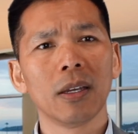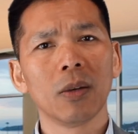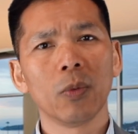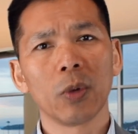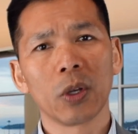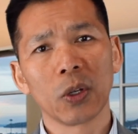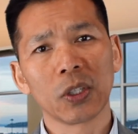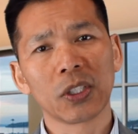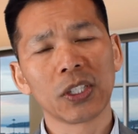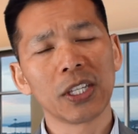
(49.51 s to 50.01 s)
We're
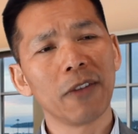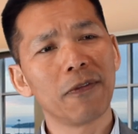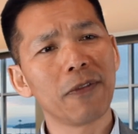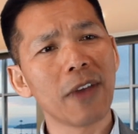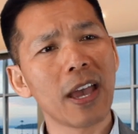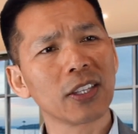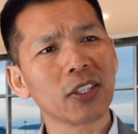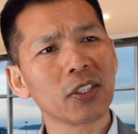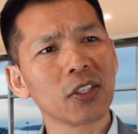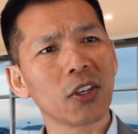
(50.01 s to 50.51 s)
going to see
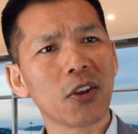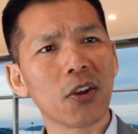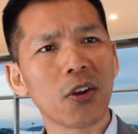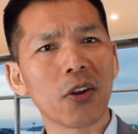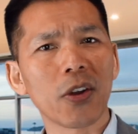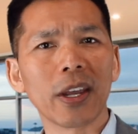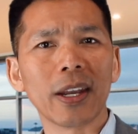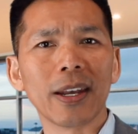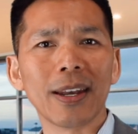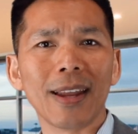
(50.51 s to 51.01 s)
advances
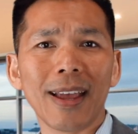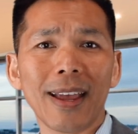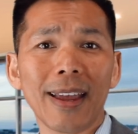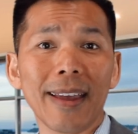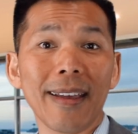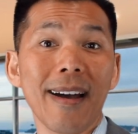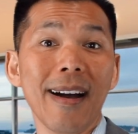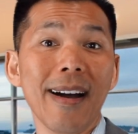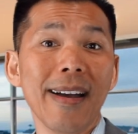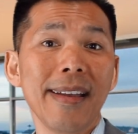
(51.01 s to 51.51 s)
occur in
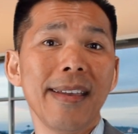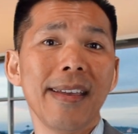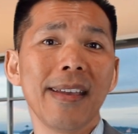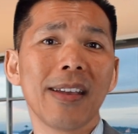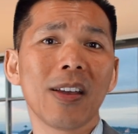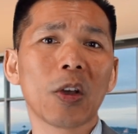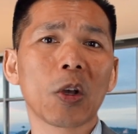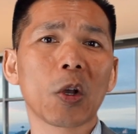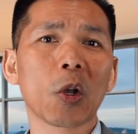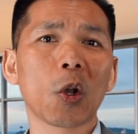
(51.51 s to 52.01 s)
AI,
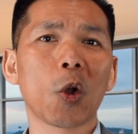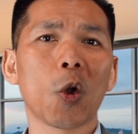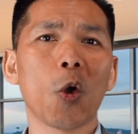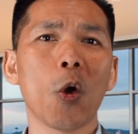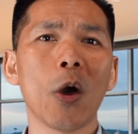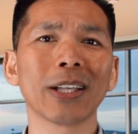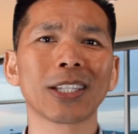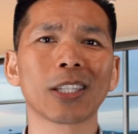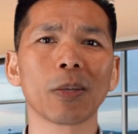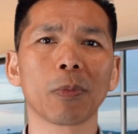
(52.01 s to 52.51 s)

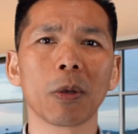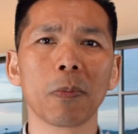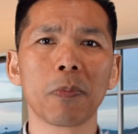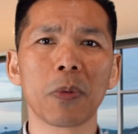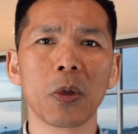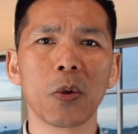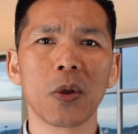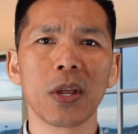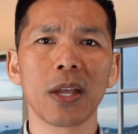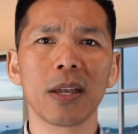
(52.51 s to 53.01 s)
quantum
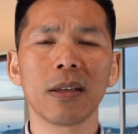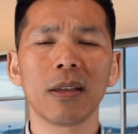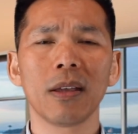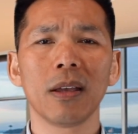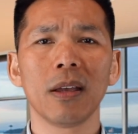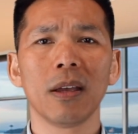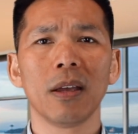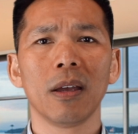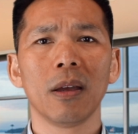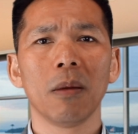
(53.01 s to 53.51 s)
computing,
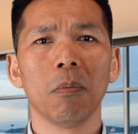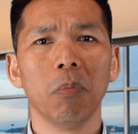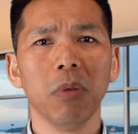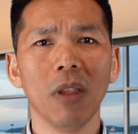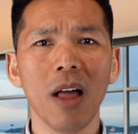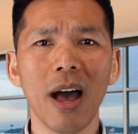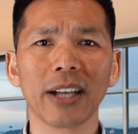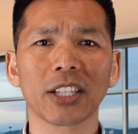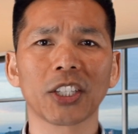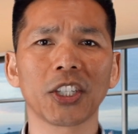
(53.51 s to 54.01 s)

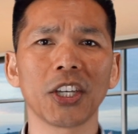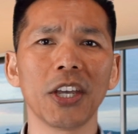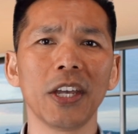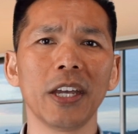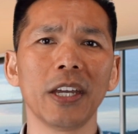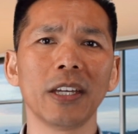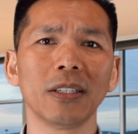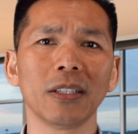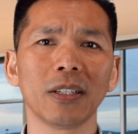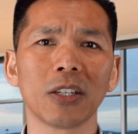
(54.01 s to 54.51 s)

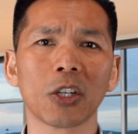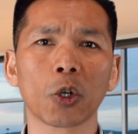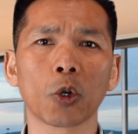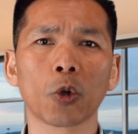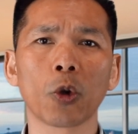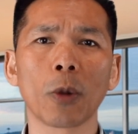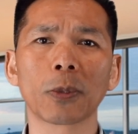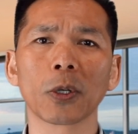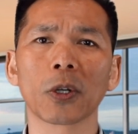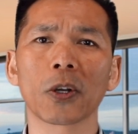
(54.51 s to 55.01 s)
blockchain,
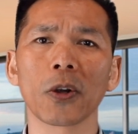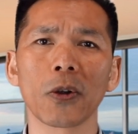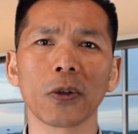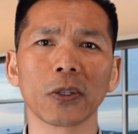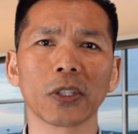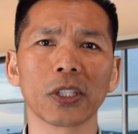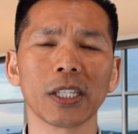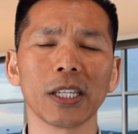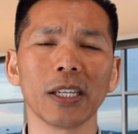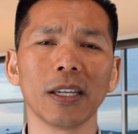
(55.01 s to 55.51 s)

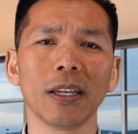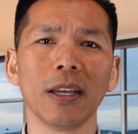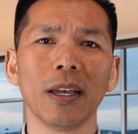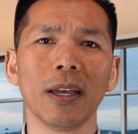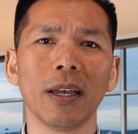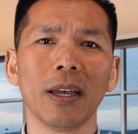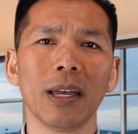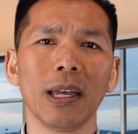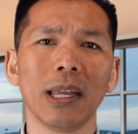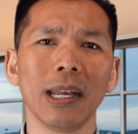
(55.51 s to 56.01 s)
cryptocurrency.
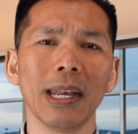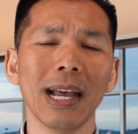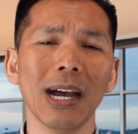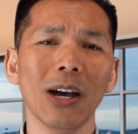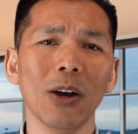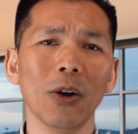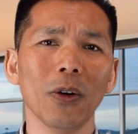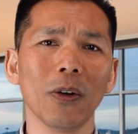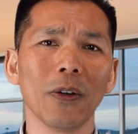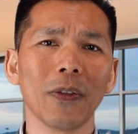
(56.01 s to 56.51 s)

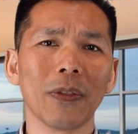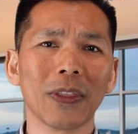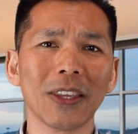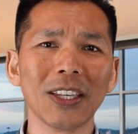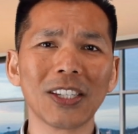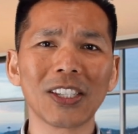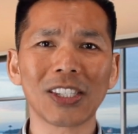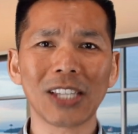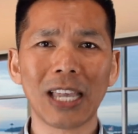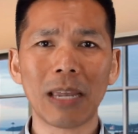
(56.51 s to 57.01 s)
Now,
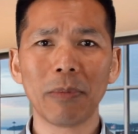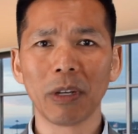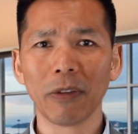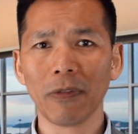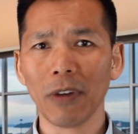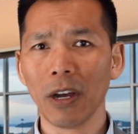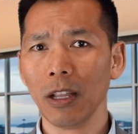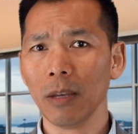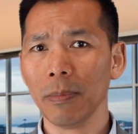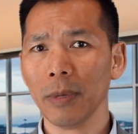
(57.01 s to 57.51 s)
these same
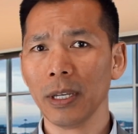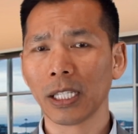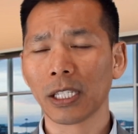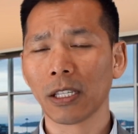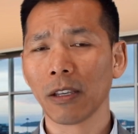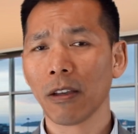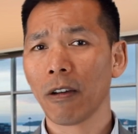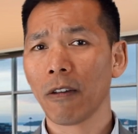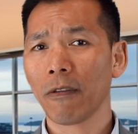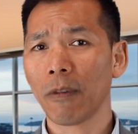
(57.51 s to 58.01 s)

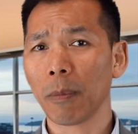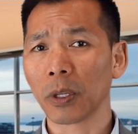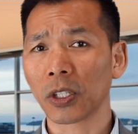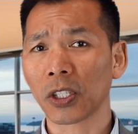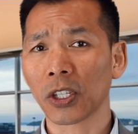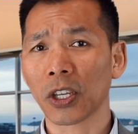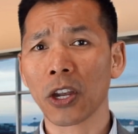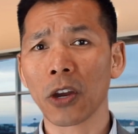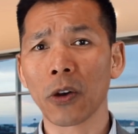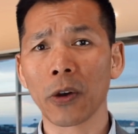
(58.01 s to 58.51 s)
developments from a
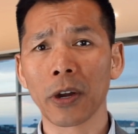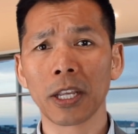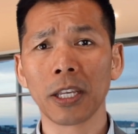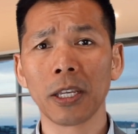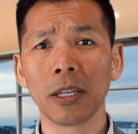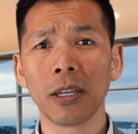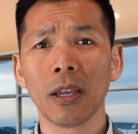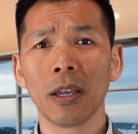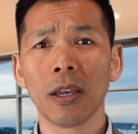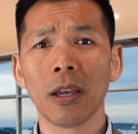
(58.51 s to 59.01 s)

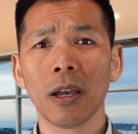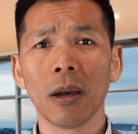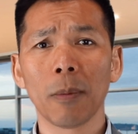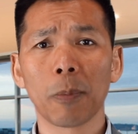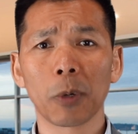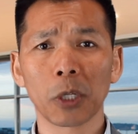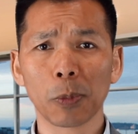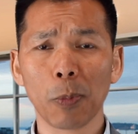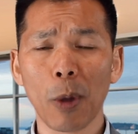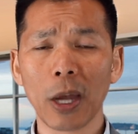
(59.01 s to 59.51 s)
security
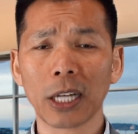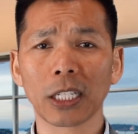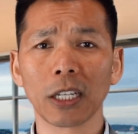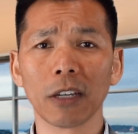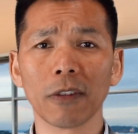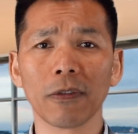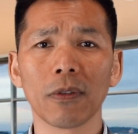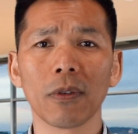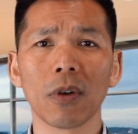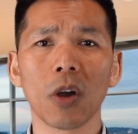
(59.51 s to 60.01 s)

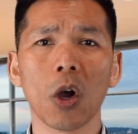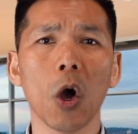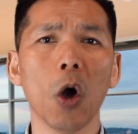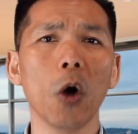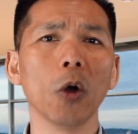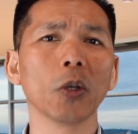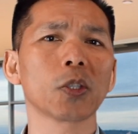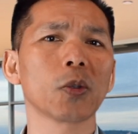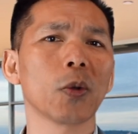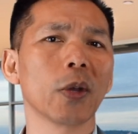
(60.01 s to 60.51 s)
perspective
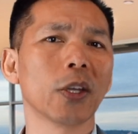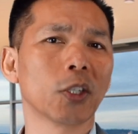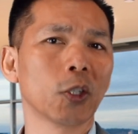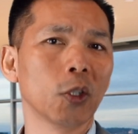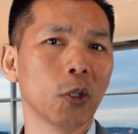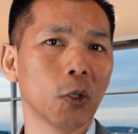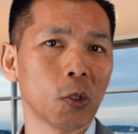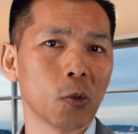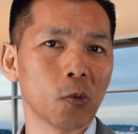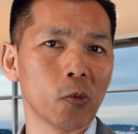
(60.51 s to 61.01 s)
also
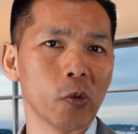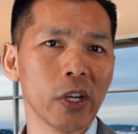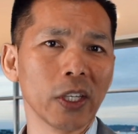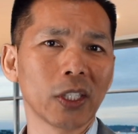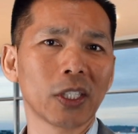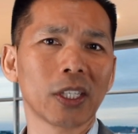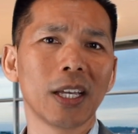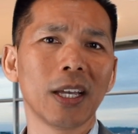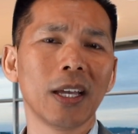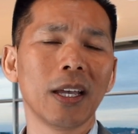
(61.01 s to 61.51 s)
introduce
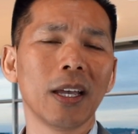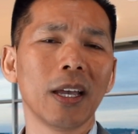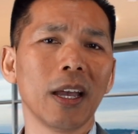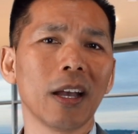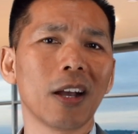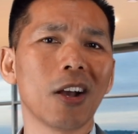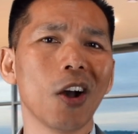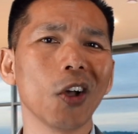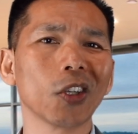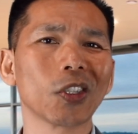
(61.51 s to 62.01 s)
risk
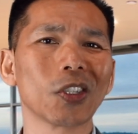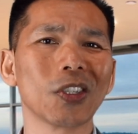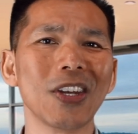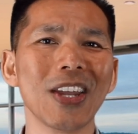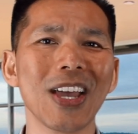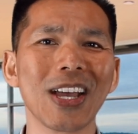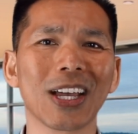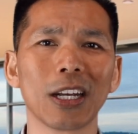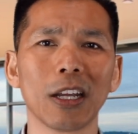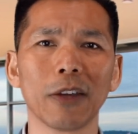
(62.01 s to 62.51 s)
and cause
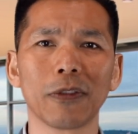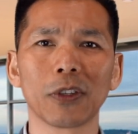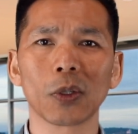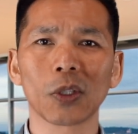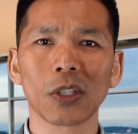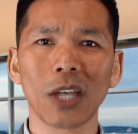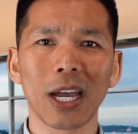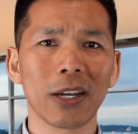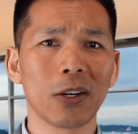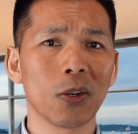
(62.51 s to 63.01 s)
negative
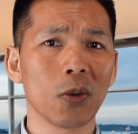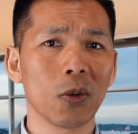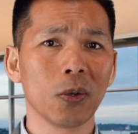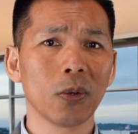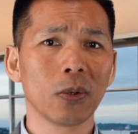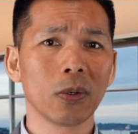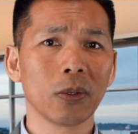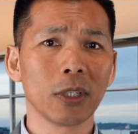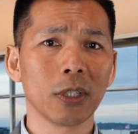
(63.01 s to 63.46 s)
societal